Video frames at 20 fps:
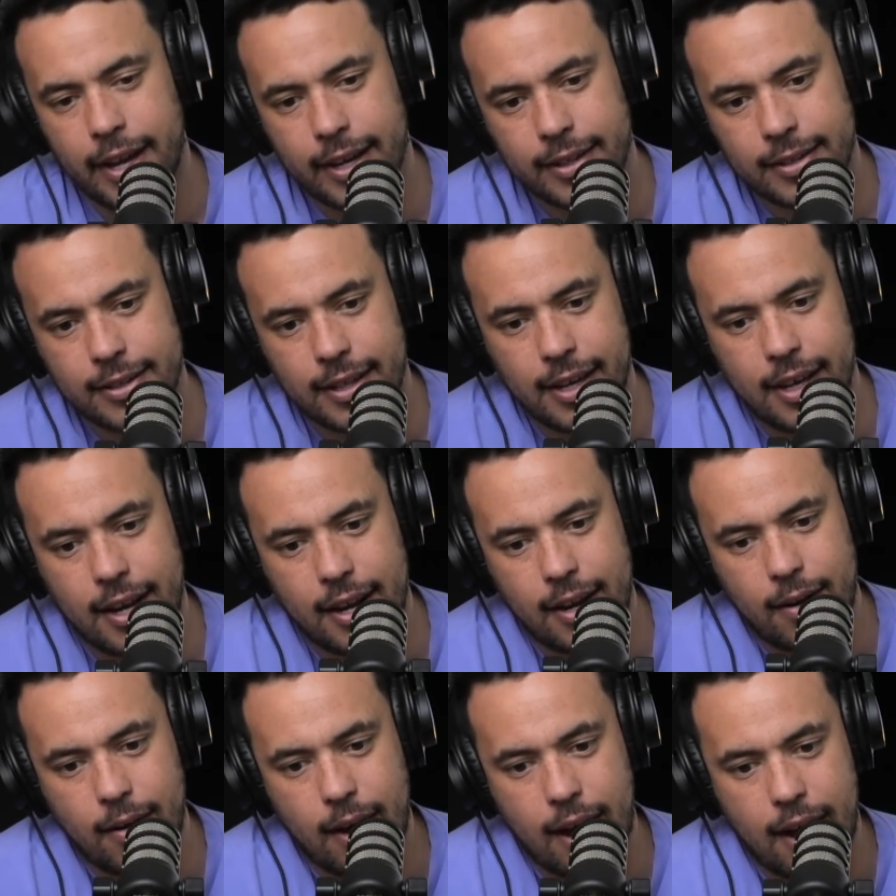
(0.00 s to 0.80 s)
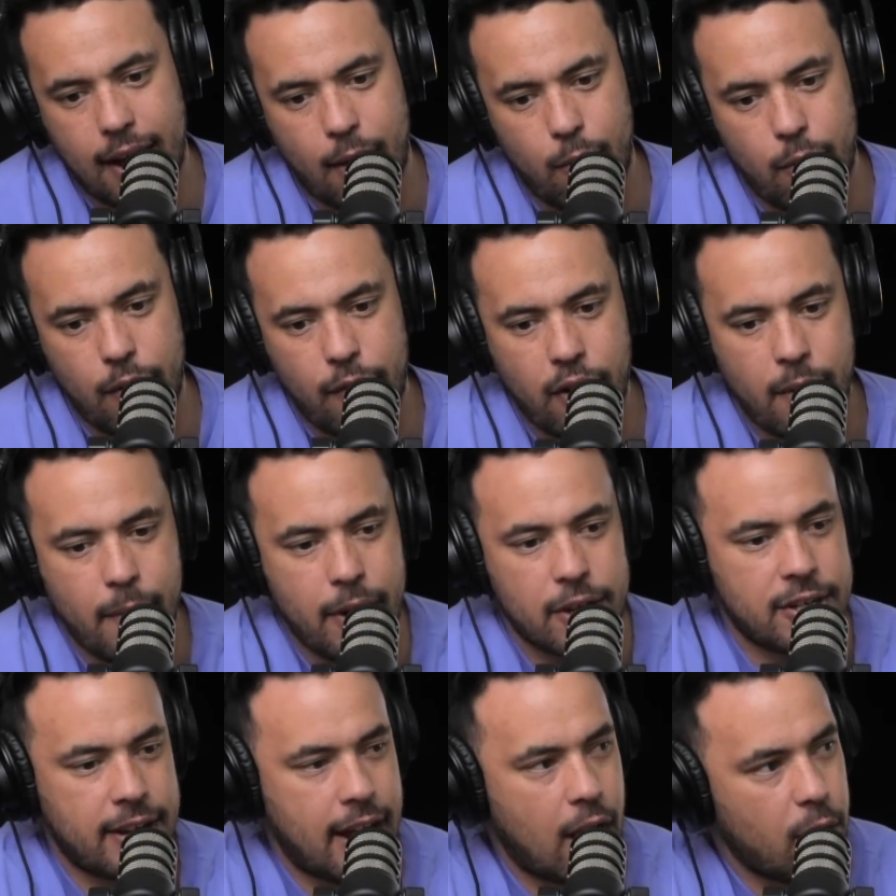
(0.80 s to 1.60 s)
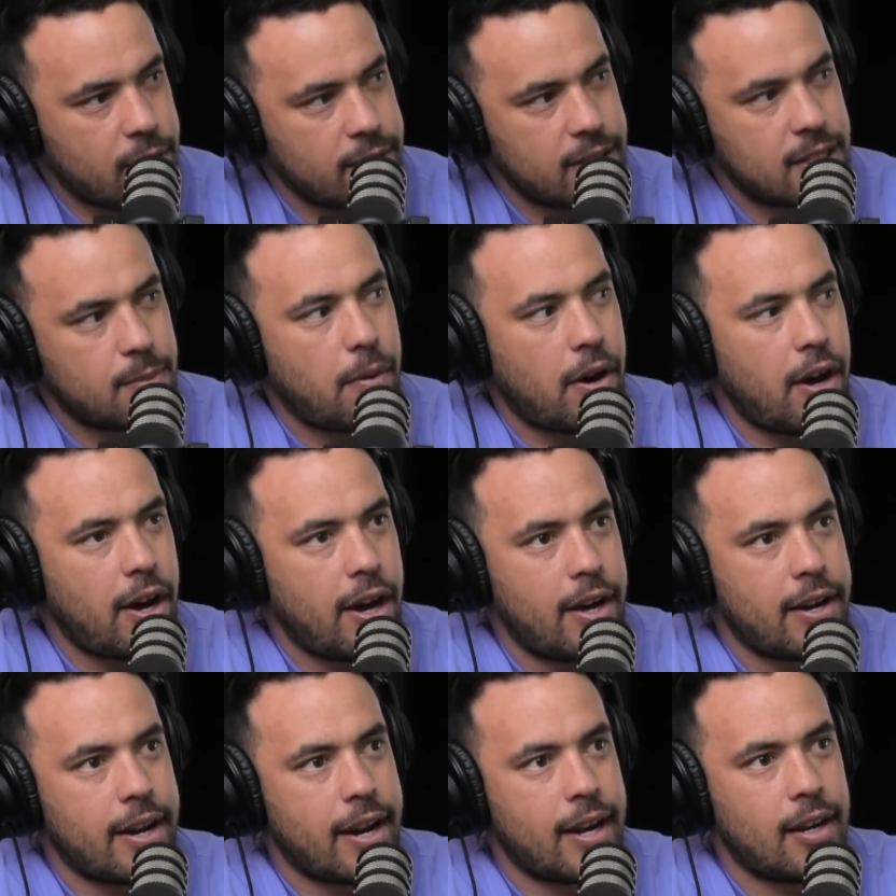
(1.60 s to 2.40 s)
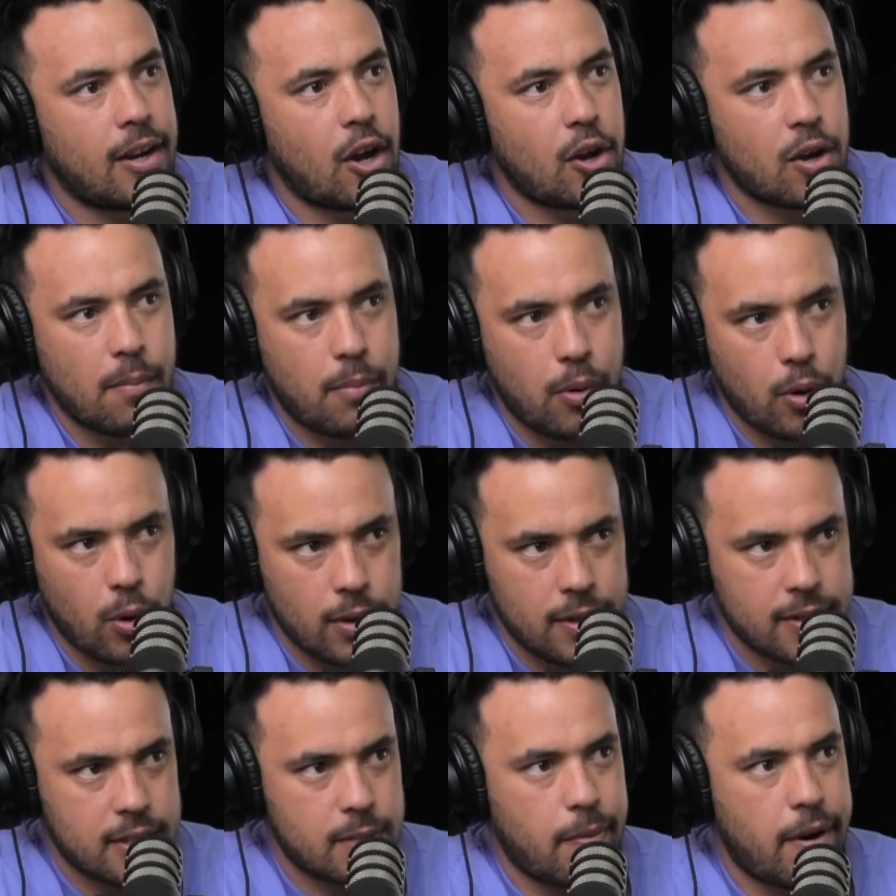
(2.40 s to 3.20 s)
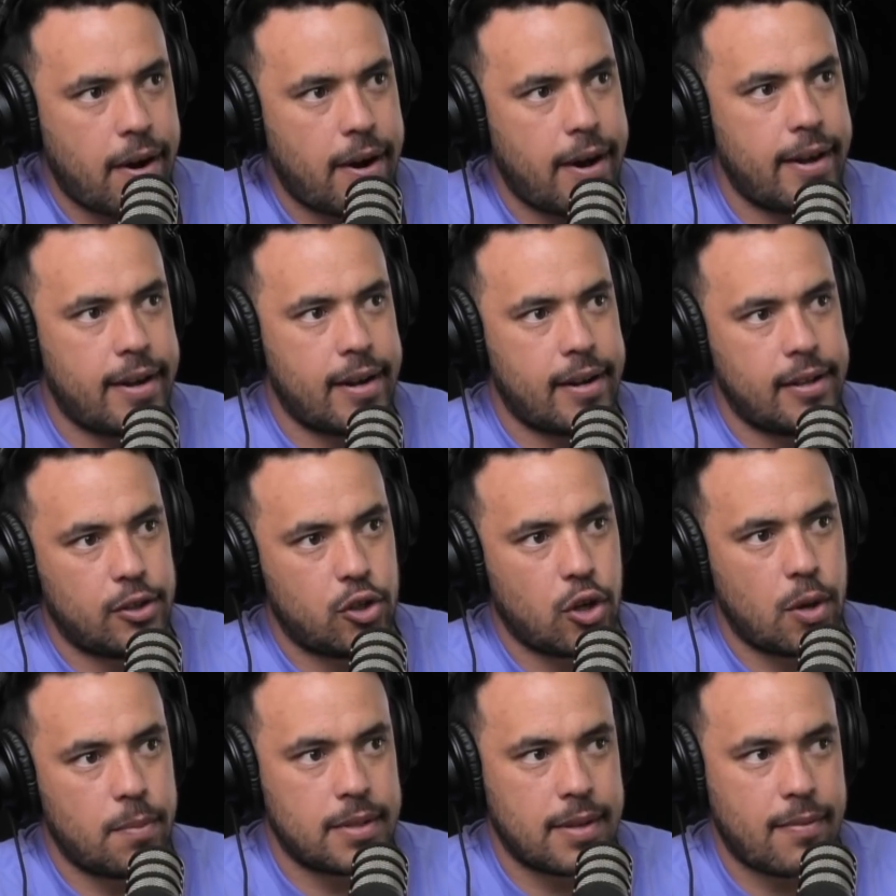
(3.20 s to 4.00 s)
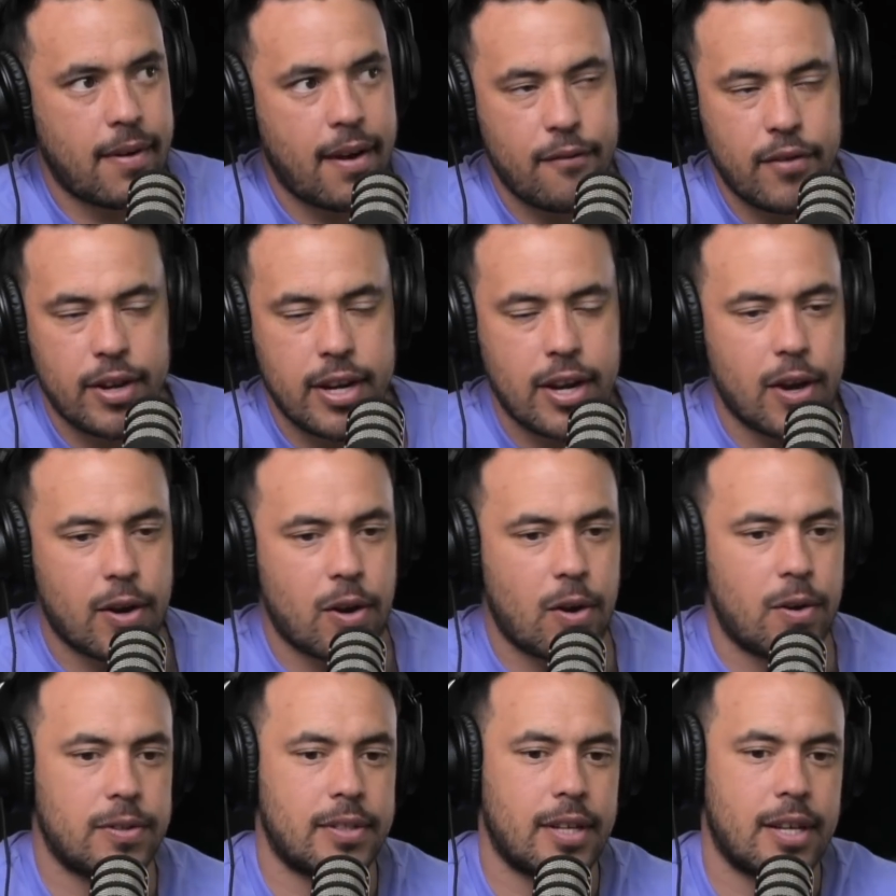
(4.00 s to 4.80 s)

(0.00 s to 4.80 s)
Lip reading: And we're very much Nelk inspired and Logan Paul inspired in terms of our video content.